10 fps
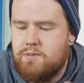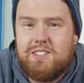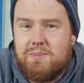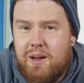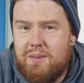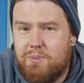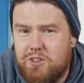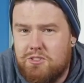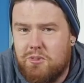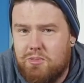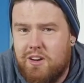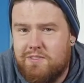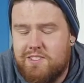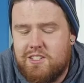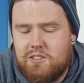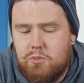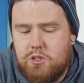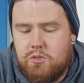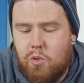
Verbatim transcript: As to my personal preference as to which